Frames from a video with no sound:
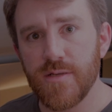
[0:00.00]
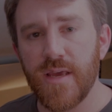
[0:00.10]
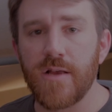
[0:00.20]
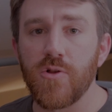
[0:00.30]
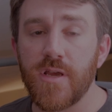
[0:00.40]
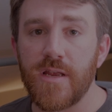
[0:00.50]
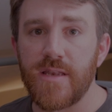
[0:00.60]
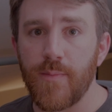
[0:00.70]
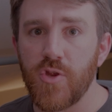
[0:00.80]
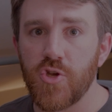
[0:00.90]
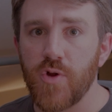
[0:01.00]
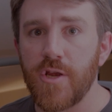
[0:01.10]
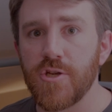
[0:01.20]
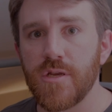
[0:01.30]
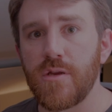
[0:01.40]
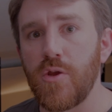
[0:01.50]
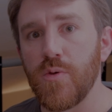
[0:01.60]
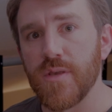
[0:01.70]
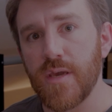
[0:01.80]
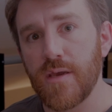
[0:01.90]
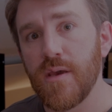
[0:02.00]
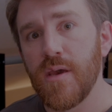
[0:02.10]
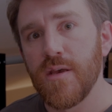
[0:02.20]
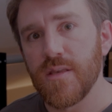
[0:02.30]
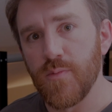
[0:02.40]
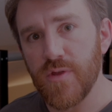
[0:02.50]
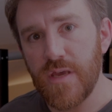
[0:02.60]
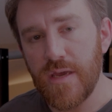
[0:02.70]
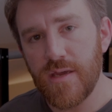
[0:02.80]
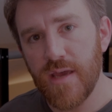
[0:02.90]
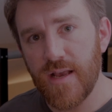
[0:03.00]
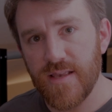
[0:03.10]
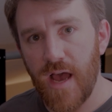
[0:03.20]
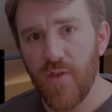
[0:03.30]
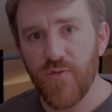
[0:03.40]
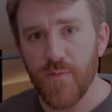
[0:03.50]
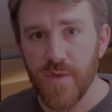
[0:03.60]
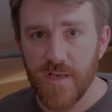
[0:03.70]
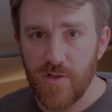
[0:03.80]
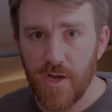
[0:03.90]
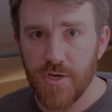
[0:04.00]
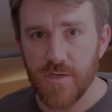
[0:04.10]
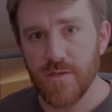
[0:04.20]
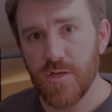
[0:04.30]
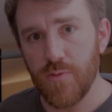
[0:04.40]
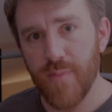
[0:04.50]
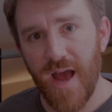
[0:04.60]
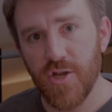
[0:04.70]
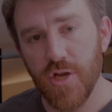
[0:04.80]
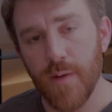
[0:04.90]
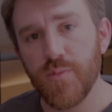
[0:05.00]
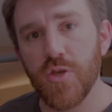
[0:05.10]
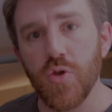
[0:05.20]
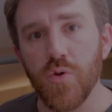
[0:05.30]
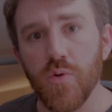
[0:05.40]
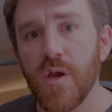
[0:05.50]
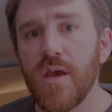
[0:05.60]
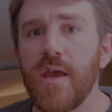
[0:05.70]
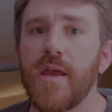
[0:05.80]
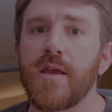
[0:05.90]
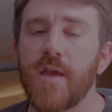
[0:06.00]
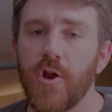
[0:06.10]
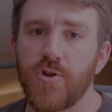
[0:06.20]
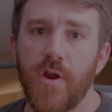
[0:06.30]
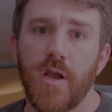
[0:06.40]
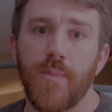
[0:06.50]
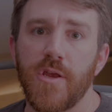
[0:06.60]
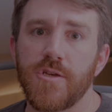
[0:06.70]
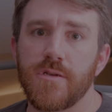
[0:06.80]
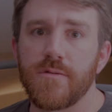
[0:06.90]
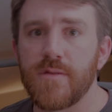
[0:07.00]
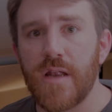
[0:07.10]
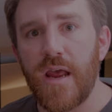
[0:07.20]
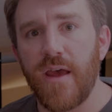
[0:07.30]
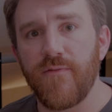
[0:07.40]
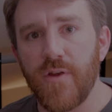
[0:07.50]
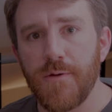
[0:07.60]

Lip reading: take a look at a demonstration using some of the kick sounds from this collection to match up to a character animation that I have here.